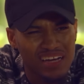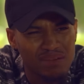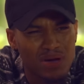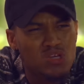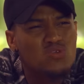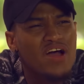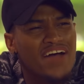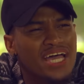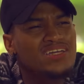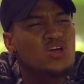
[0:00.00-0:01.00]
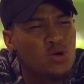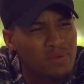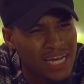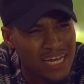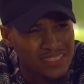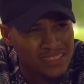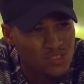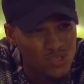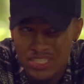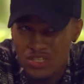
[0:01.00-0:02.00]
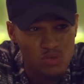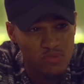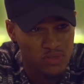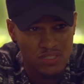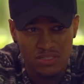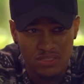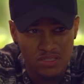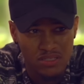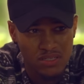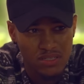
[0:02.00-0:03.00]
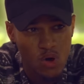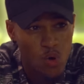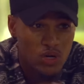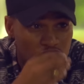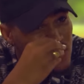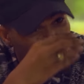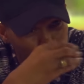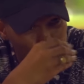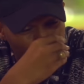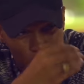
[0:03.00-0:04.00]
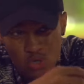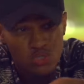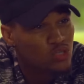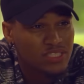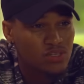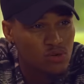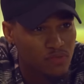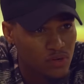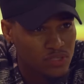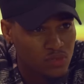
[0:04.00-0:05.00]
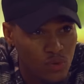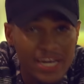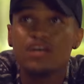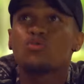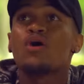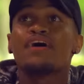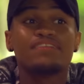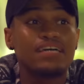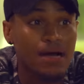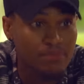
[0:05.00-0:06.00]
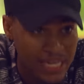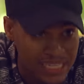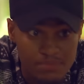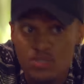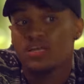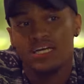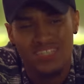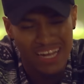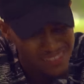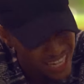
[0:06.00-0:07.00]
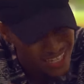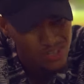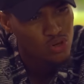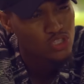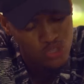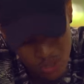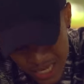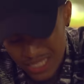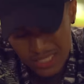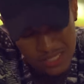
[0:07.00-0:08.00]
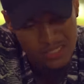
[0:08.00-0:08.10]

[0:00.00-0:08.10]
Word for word: When you cry, why you digger be like that? You don't say you know first. Always you talk, talk, talk. You don't say you know first. Whether you go heaven come earth, it be your lecture. Every time you rush on that thing.